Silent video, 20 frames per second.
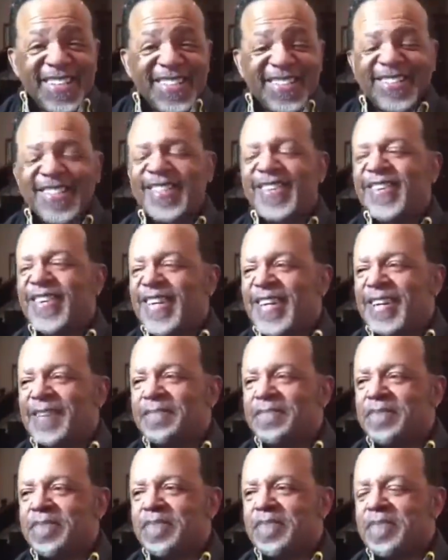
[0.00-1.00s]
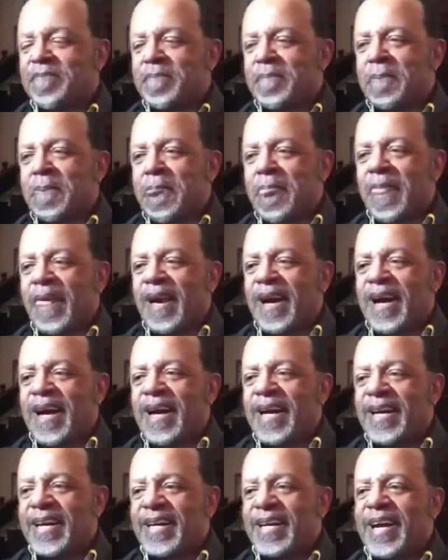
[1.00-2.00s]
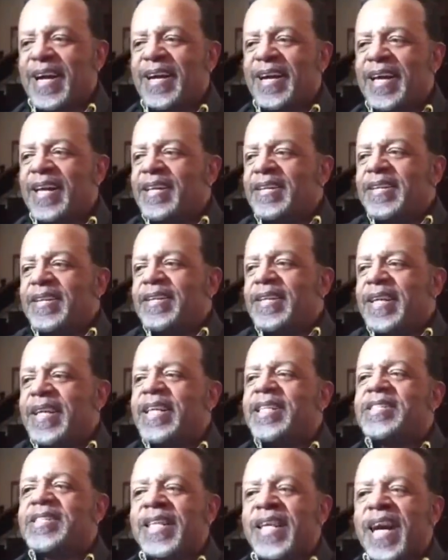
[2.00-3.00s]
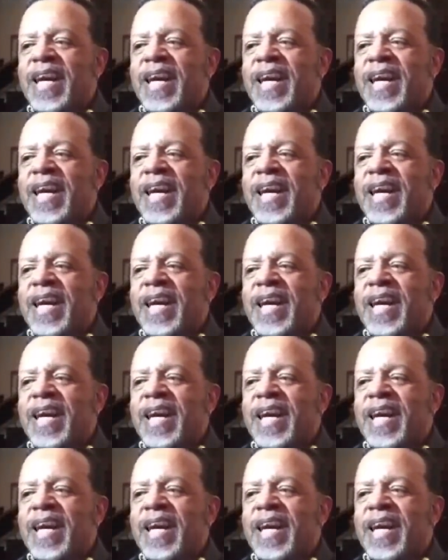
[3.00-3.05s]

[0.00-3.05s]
so, um, I, uh, I, and he's the